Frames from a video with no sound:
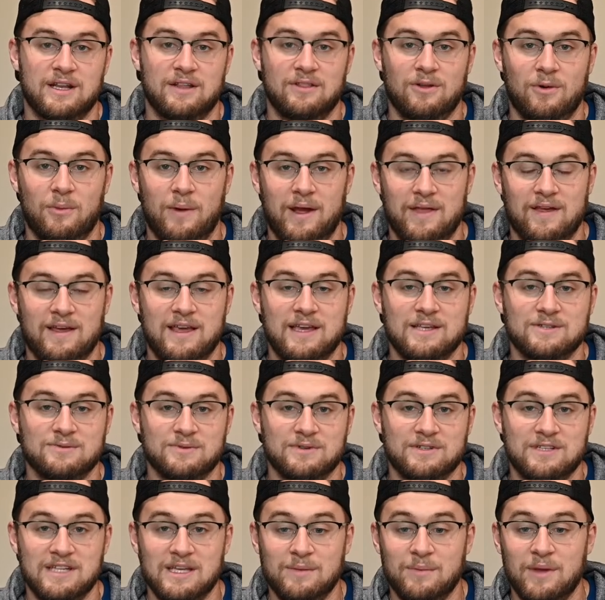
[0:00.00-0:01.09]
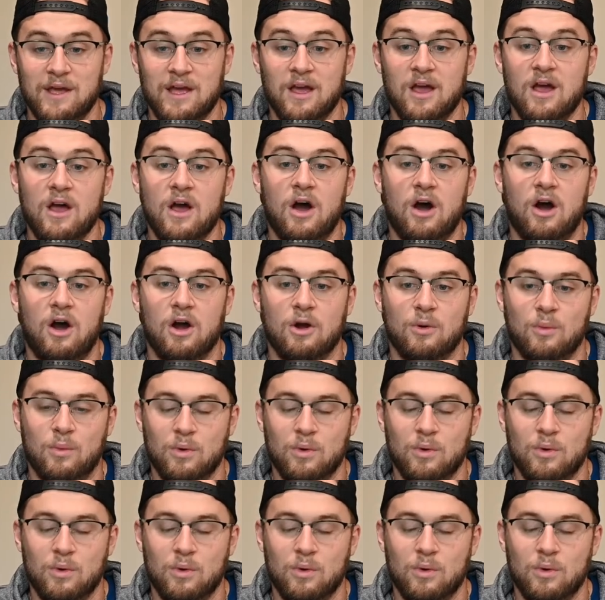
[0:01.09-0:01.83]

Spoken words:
and the way that he's redeeming our